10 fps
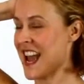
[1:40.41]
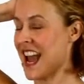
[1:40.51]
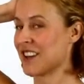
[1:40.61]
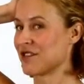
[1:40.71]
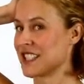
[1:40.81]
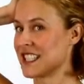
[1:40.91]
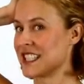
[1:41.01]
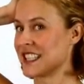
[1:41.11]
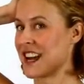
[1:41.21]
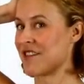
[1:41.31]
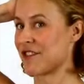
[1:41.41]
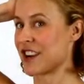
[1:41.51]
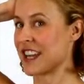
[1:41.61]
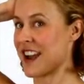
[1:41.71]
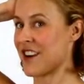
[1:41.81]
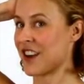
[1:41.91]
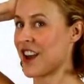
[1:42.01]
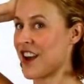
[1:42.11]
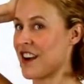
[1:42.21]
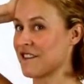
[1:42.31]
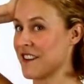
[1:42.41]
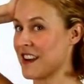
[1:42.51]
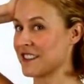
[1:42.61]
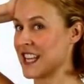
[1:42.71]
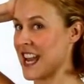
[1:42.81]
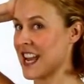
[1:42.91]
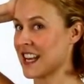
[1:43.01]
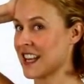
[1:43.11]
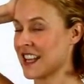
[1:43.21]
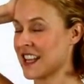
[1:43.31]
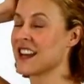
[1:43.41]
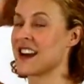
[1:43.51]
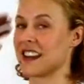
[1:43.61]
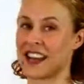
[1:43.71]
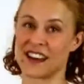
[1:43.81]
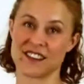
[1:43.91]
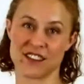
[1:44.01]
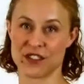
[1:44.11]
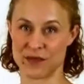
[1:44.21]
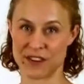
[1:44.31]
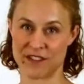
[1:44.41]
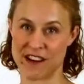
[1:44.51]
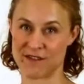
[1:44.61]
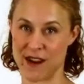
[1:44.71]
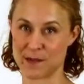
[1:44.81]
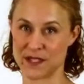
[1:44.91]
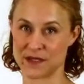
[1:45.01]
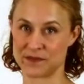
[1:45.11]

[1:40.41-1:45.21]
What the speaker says: and resisting that for a count of 5 to 8. Again, 3 to 5 reps.